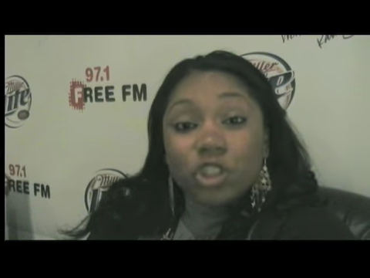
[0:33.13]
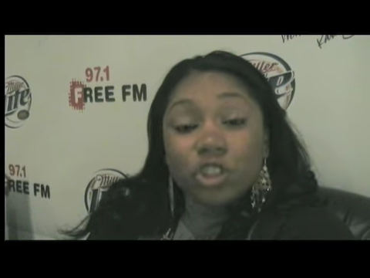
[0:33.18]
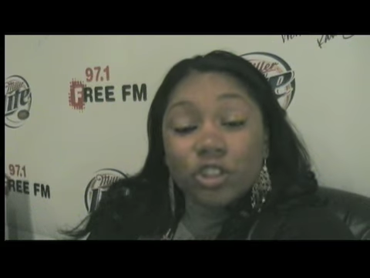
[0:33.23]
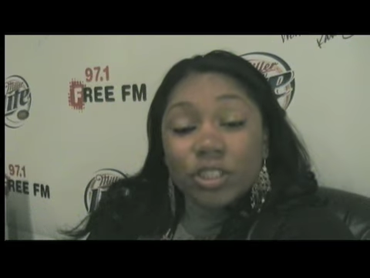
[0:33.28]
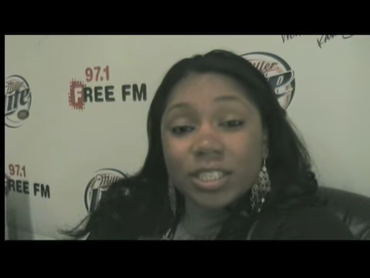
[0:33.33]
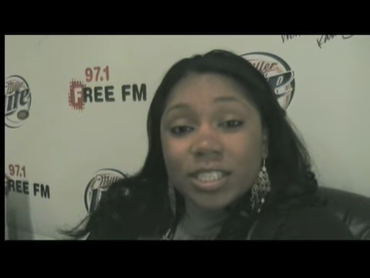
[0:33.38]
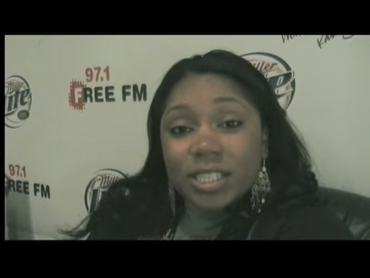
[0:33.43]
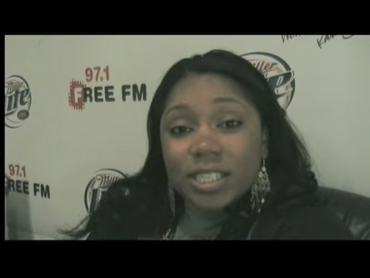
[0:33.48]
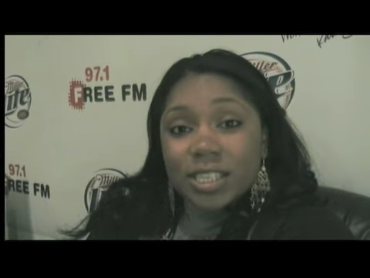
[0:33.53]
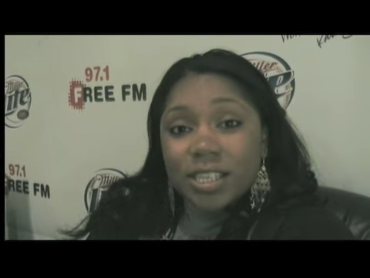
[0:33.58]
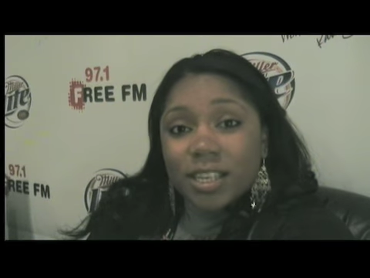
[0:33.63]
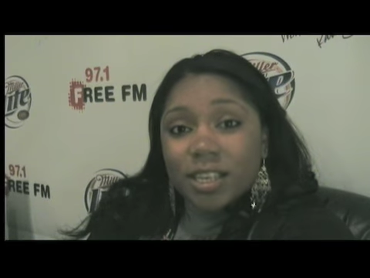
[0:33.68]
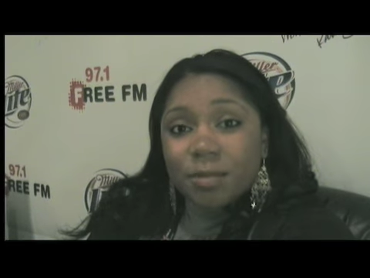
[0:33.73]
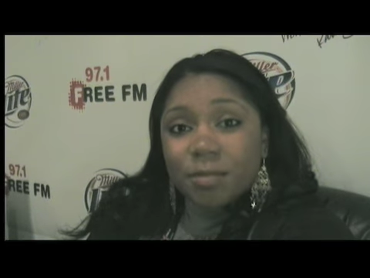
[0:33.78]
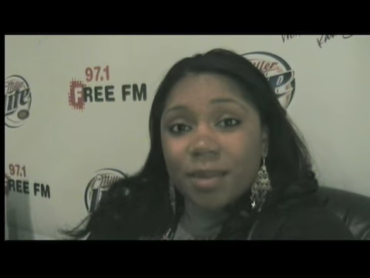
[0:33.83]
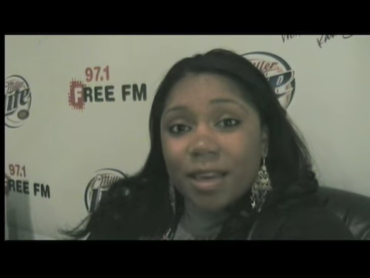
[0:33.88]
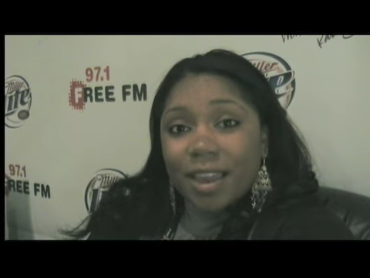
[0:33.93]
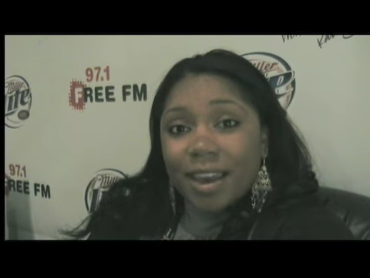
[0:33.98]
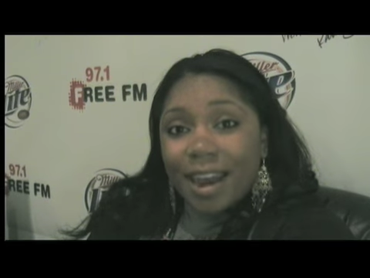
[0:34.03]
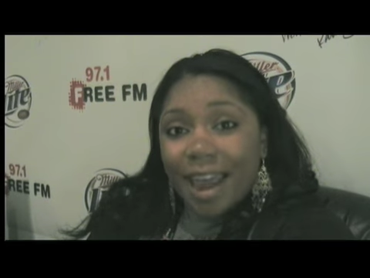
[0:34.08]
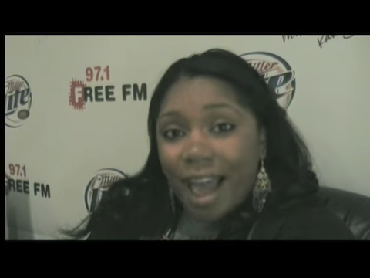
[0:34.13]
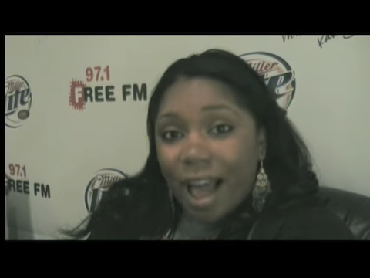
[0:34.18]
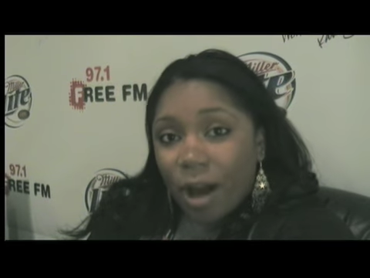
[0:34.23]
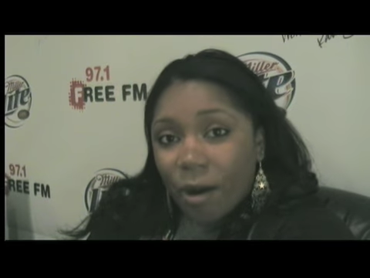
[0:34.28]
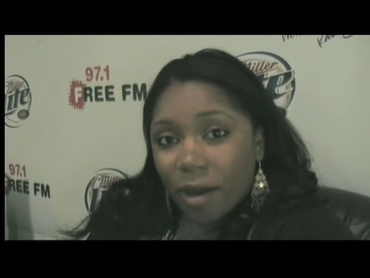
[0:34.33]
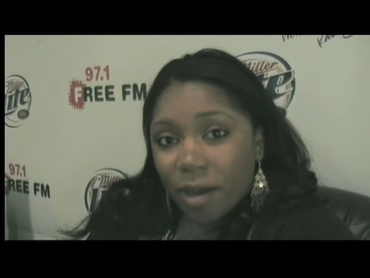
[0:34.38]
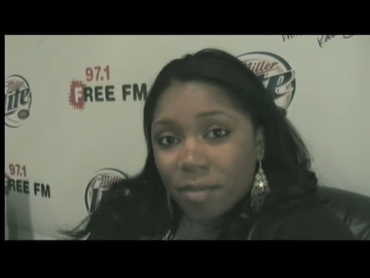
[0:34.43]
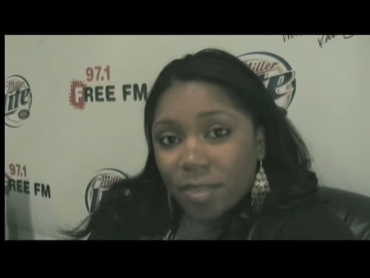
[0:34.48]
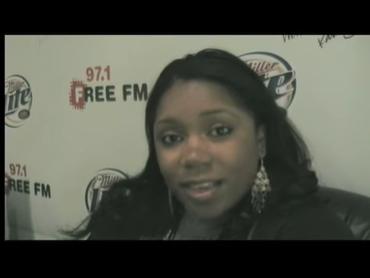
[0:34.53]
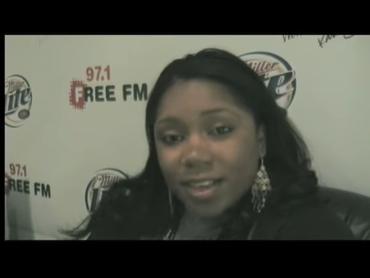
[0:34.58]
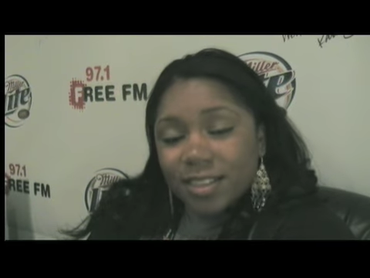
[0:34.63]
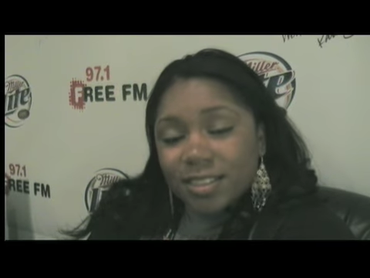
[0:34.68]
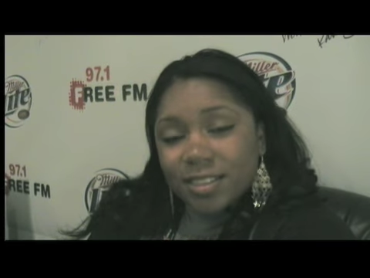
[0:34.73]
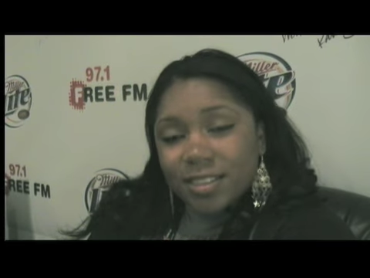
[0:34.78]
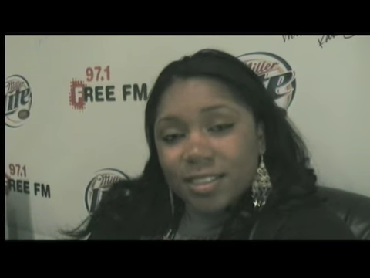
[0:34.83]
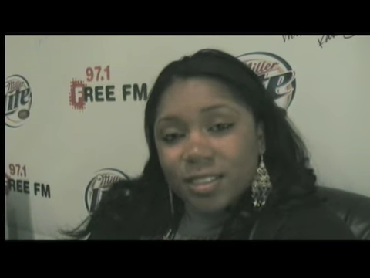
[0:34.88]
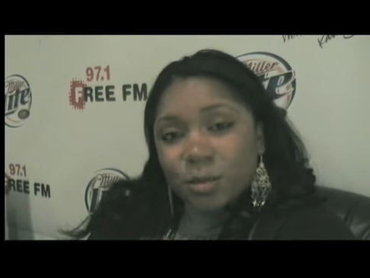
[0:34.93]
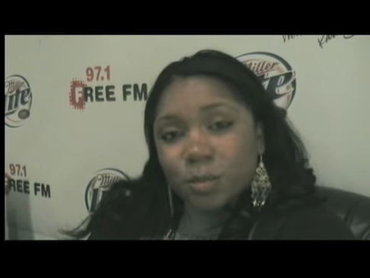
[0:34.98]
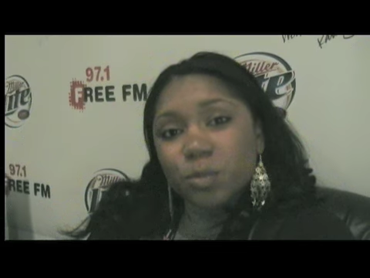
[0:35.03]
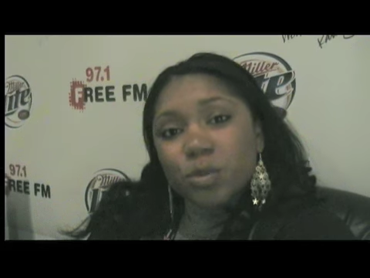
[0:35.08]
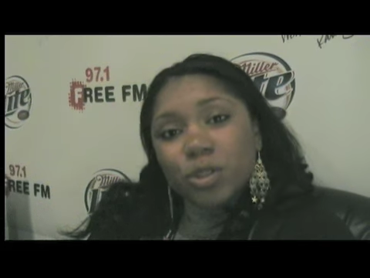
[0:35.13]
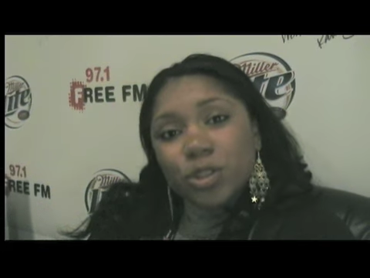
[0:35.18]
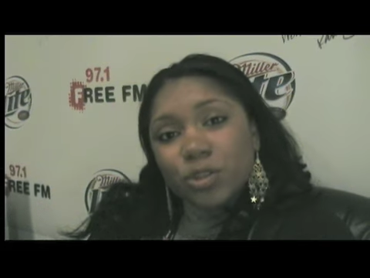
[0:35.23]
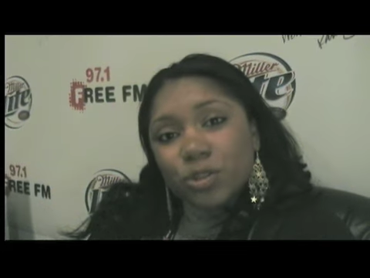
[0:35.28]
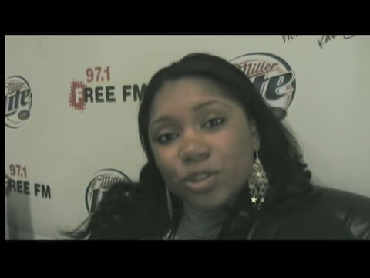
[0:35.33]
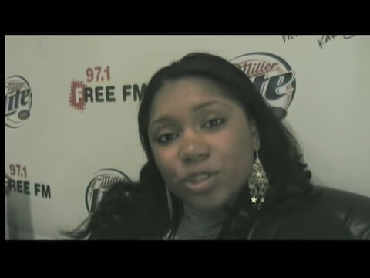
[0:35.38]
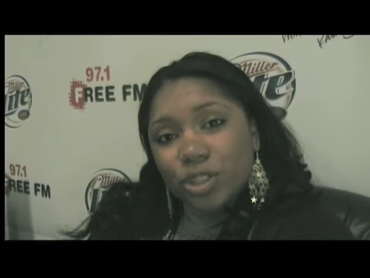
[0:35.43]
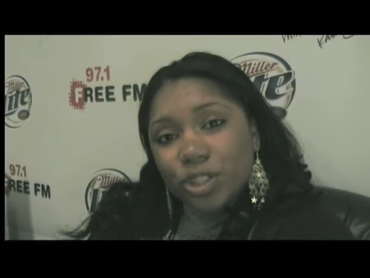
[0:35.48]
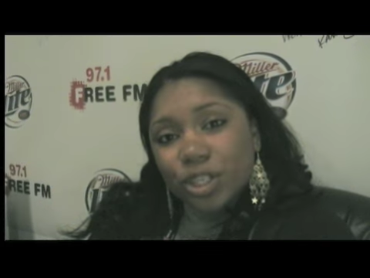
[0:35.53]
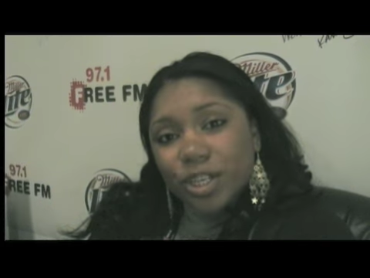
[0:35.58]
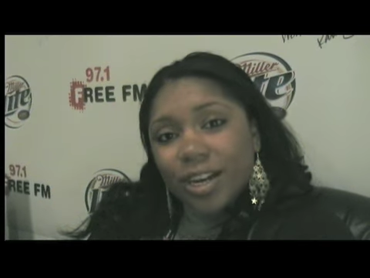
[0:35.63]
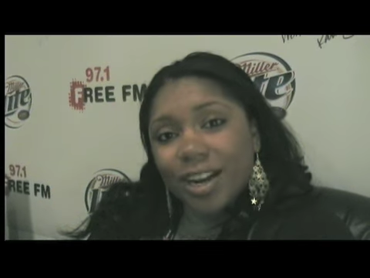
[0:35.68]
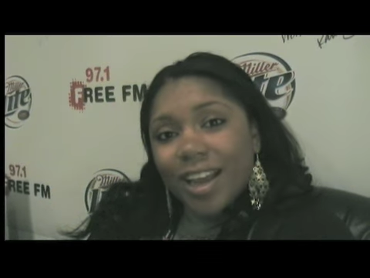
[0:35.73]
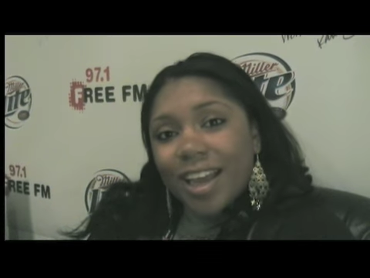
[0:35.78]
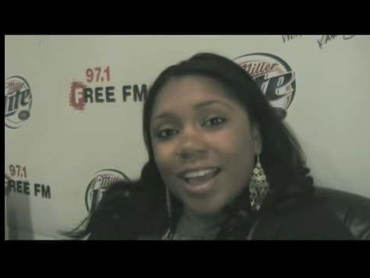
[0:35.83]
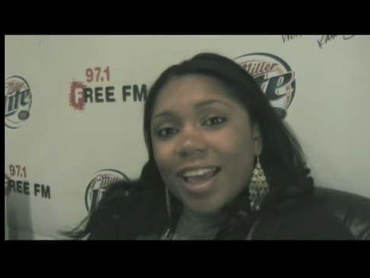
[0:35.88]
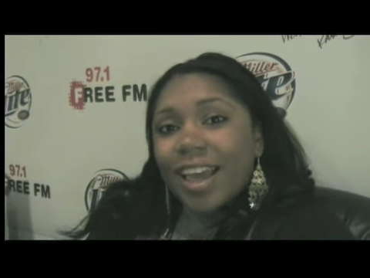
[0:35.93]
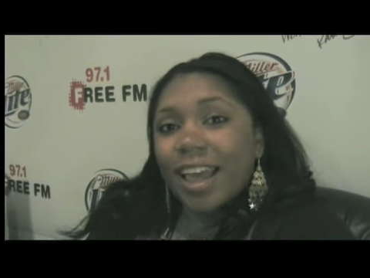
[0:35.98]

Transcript: Street Team, and now I'm the assistant producer